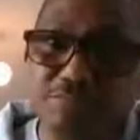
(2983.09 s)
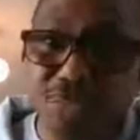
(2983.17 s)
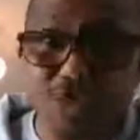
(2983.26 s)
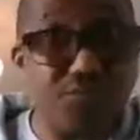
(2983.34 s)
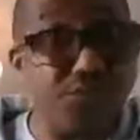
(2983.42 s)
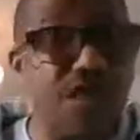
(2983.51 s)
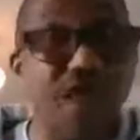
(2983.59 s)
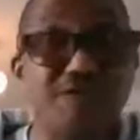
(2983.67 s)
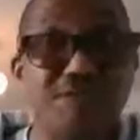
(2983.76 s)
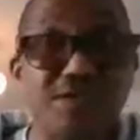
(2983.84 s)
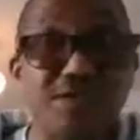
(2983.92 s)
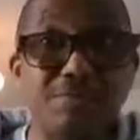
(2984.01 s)
Three of you had
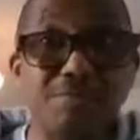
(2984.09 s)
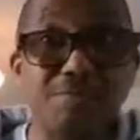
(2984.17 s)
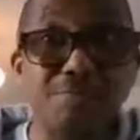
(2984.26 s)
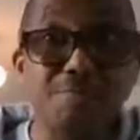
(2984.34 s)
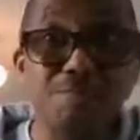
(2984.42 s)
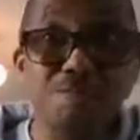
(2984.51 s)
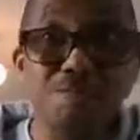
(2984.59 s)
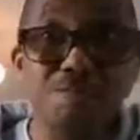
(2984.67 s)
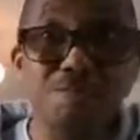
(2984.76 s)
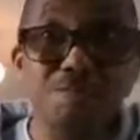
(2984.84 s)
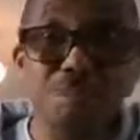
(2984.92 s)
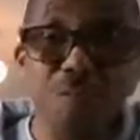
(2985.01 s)
a meeting.
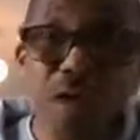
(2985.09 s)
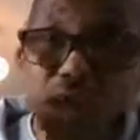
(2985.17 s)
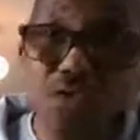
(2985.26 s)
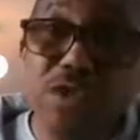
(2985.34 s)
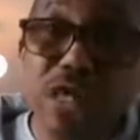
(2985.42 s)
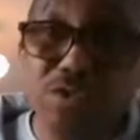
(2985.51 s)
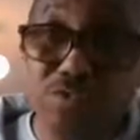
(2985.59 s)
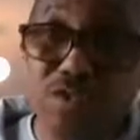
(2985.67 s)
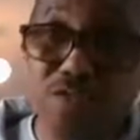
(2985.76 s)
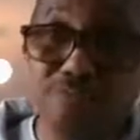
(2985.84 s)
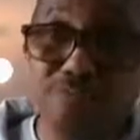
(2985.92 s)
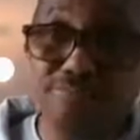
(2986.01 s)
How did I know
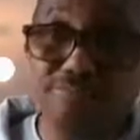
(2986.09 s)
that?